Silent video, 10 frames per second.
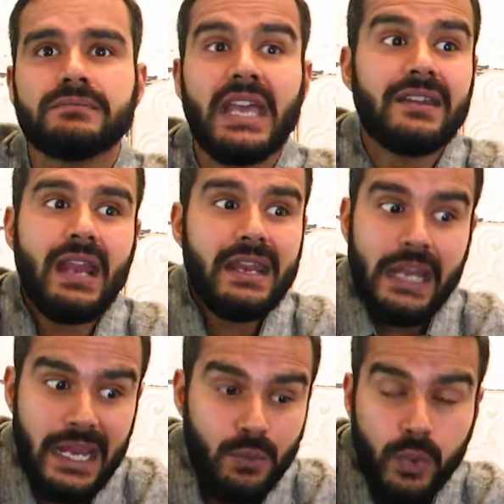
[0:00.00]
and
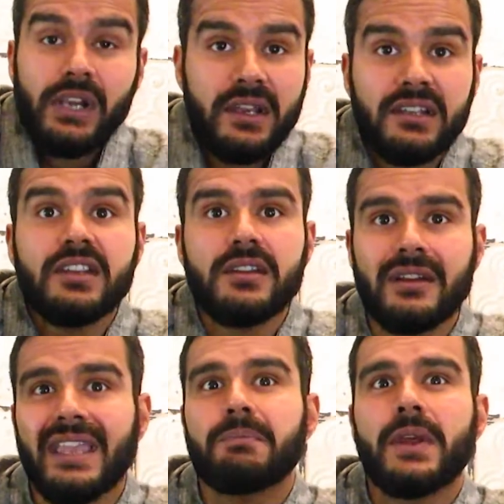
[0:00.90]
it will continue
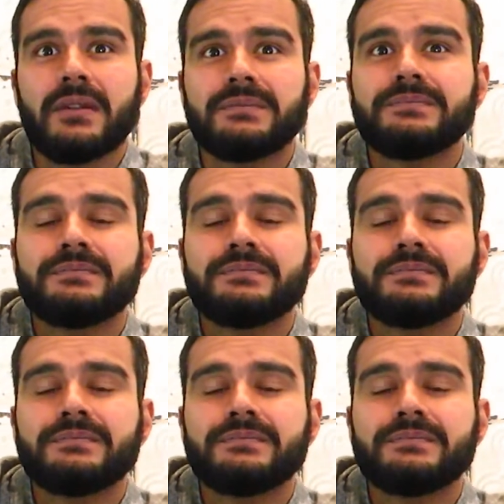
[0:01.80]
to get better.